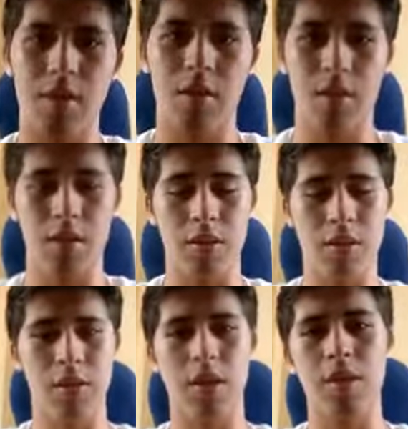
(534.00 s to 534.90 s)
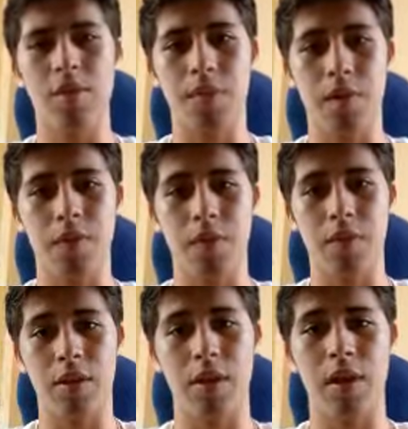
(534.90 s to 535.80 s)
and the UK, divided
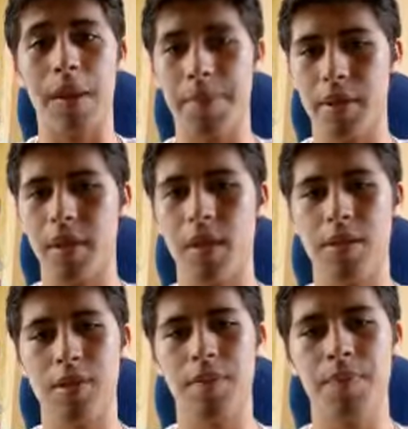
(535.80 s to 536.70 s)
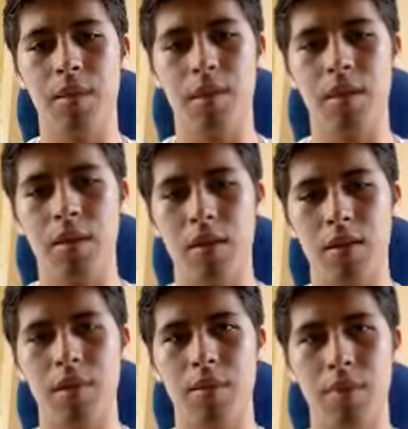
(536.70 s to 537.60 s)
for the capitalism
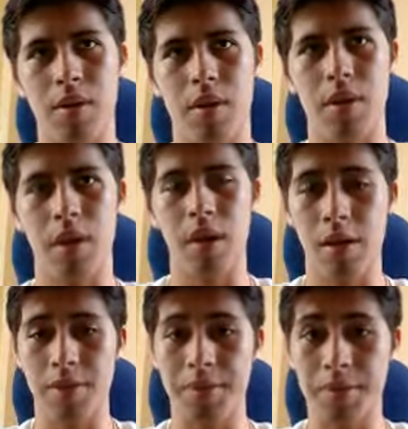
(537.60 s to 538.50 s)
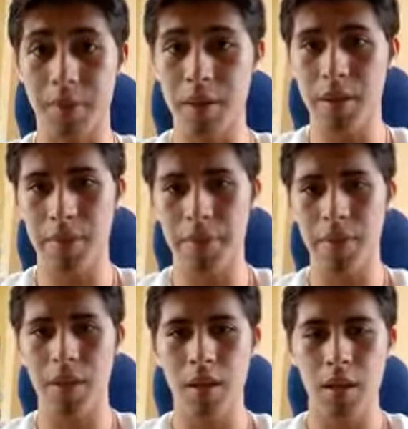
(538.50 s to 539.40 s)
by Adam Smith,
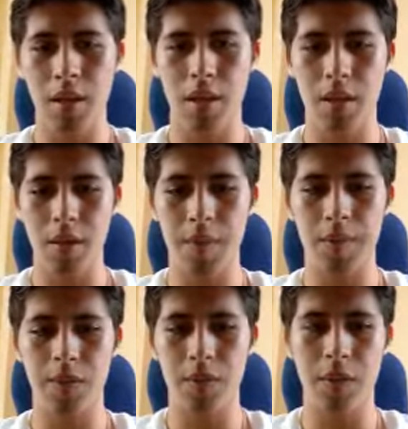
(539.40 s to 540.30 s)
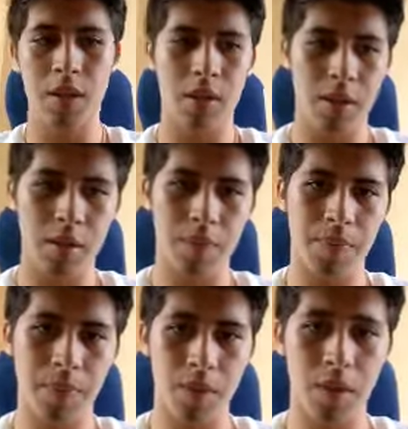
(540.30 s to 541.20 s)
and
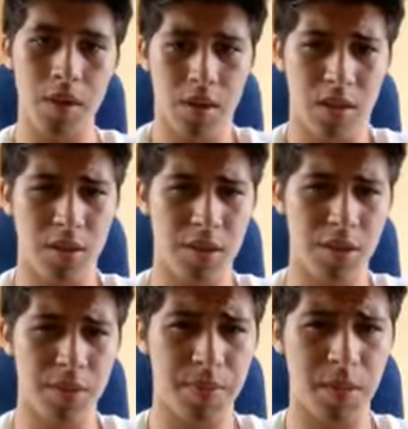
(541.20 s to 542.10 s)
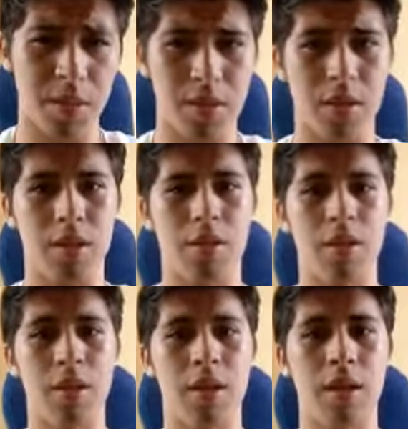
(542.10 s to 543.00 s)
what is called Germany, the
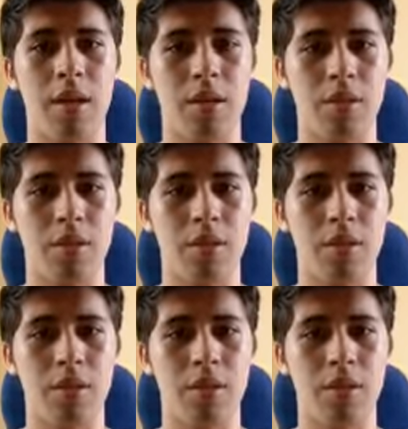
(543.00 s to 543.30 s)
United